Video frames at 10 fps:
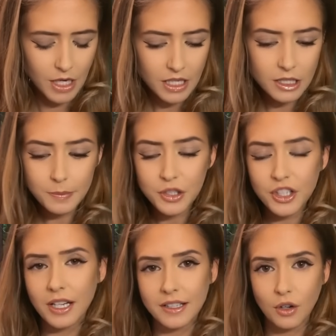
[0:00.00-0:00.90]
This
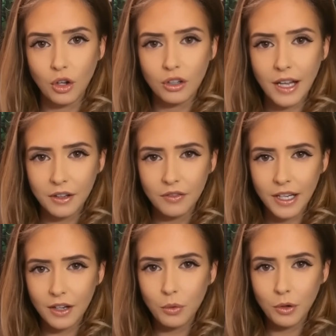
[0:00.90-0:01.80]
person has it all kind of
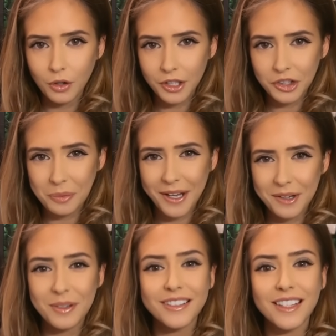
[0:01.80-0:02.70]
like going on in their
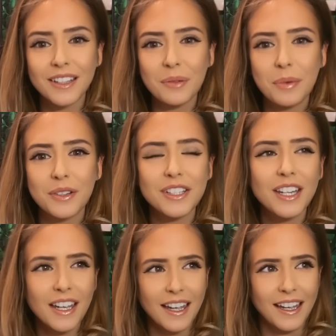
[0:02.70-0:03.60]
mind, because they think about
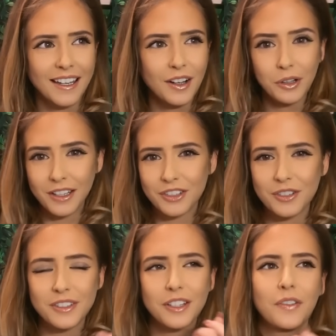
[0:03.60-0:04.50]
all the
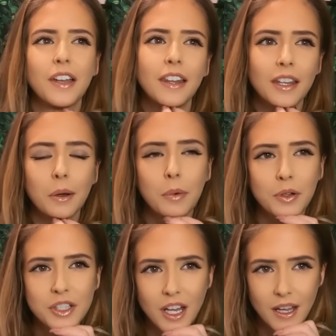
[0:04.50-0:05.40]
issues and stuff, and then they think
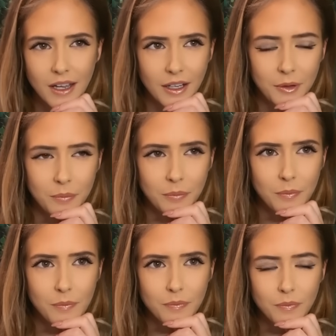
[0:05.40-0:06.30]
about
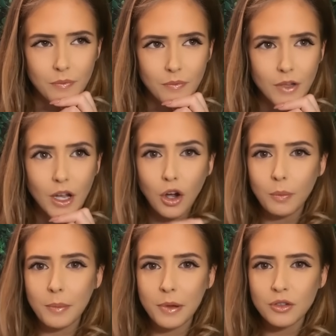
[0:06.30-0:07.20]
how
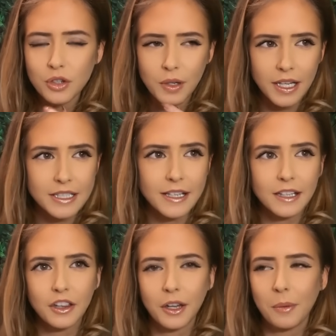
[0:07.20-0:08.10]
maybe they're too late, and
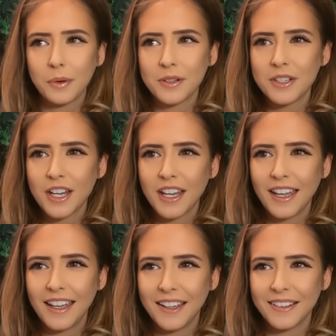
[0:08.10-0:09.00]
then they think about
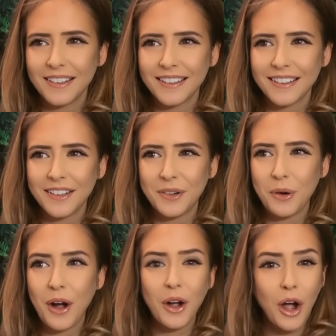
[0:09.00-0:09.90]

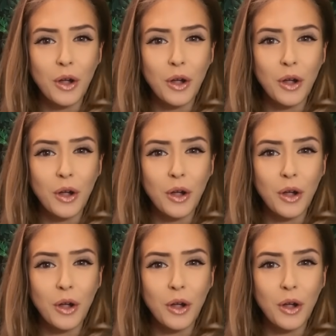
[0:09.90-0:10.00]
how